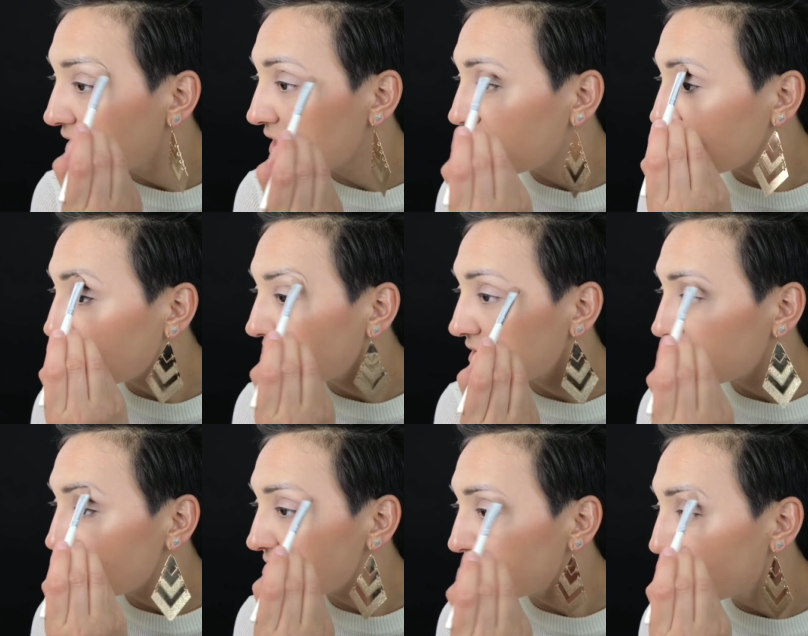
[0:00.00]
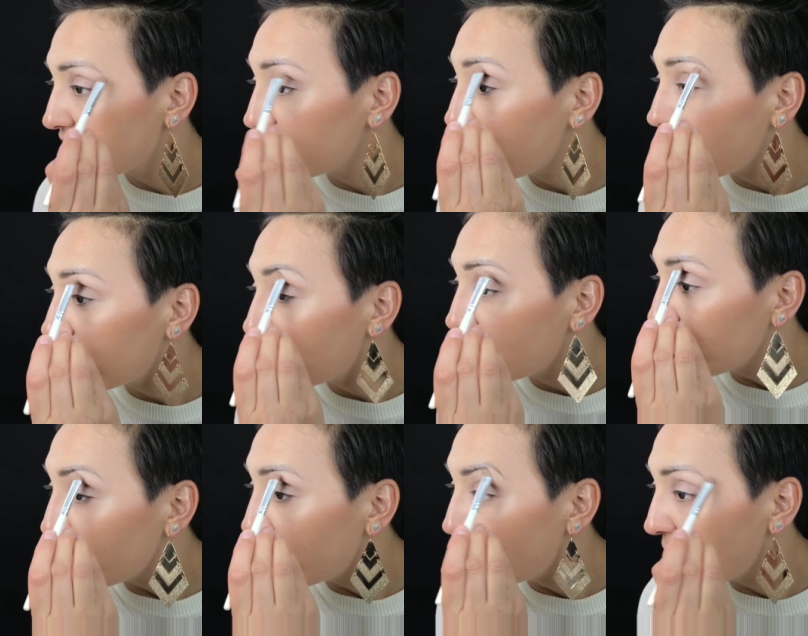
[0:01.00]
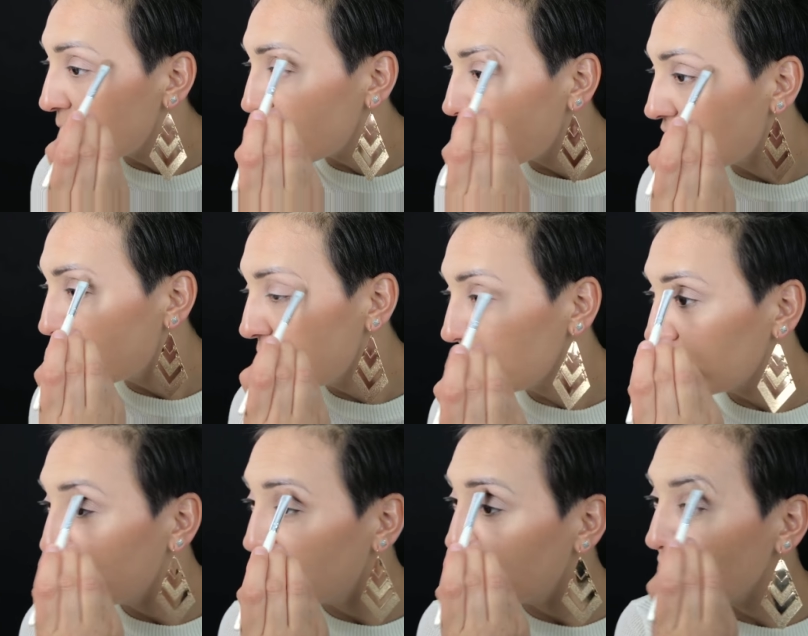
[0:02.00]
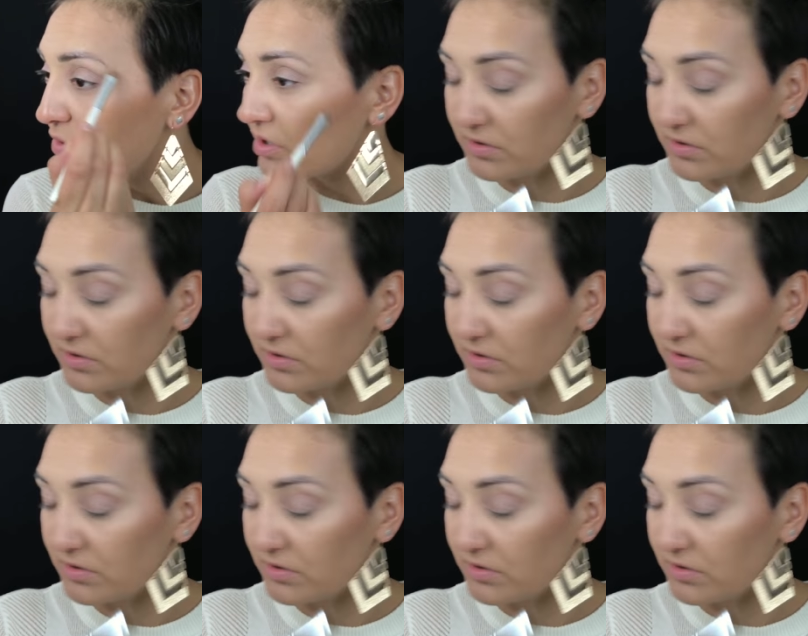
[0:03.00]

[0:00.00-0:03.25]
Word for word: and put that up on my brow bone.